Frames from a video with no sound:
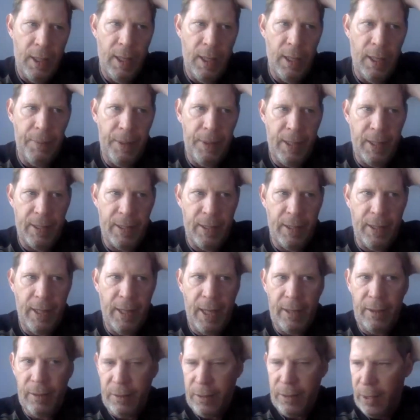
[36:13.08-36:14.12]
And because of
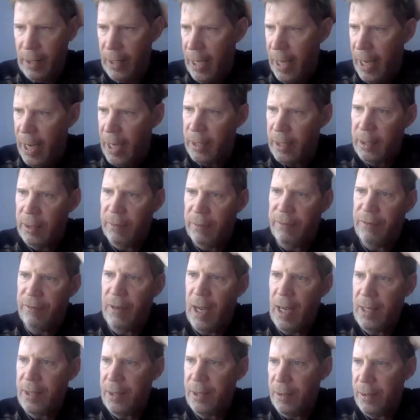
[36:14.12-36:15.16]
that, there's a cache of
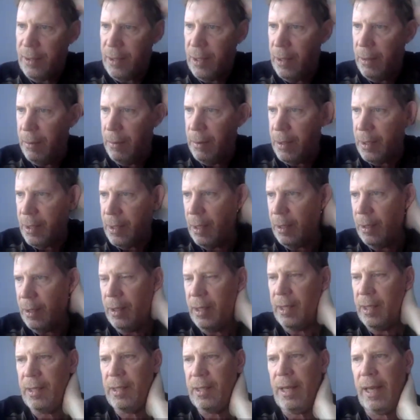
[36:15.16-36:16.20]
fossils in the center of
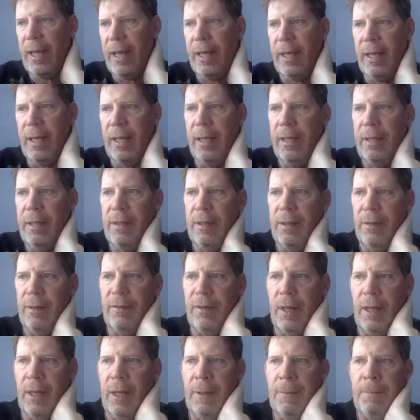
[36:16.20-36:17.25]
the state, east of
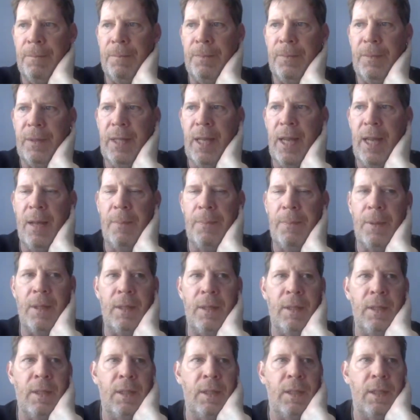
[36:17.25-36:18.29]
uh, Tampa.
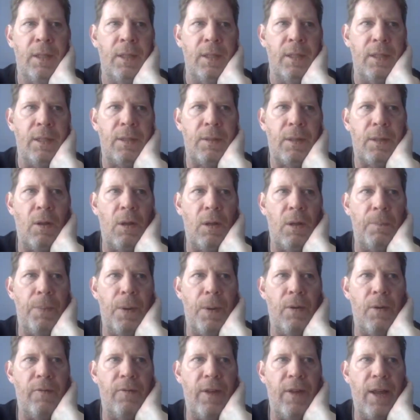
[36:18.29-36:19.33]
It's called
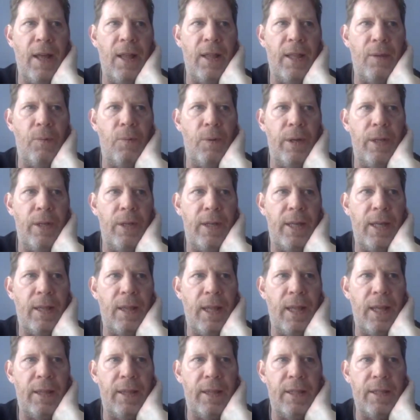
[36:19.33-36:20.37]
Bone Valley, where you get
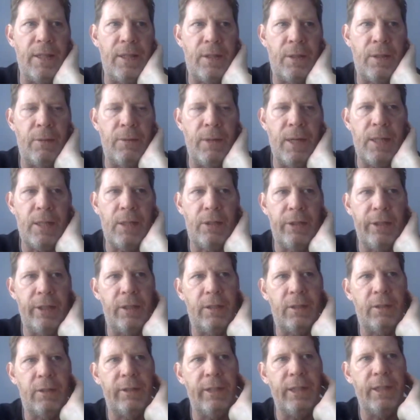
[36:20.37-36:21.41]
like these
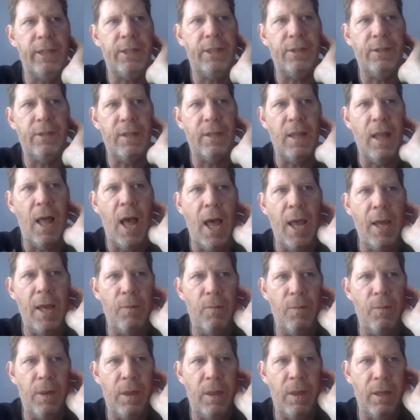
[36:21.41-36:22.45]
terrestrial creatures
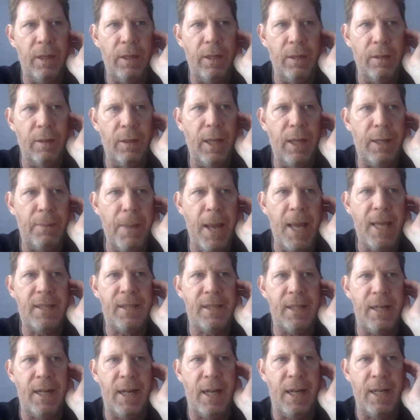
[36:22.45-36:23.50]
lying with, you know, like
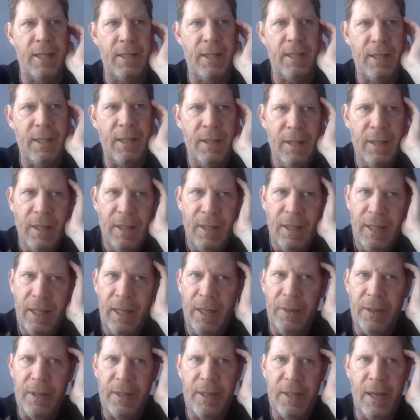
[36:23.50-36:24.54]
mastodons
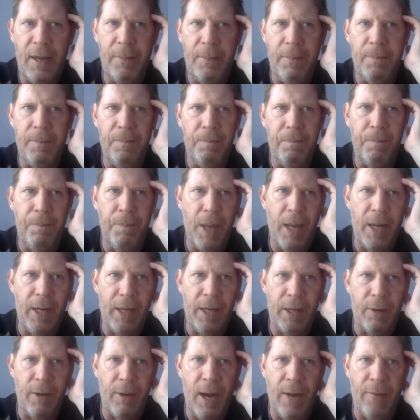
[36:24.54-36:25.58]
in the same bed
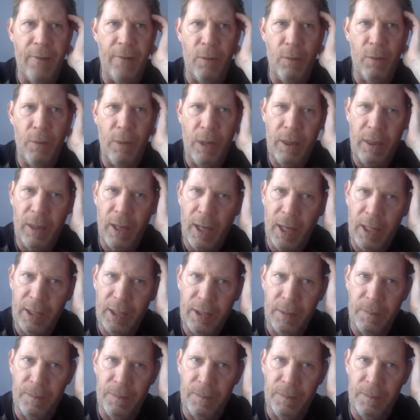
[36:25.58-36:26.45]
of gravel with uh,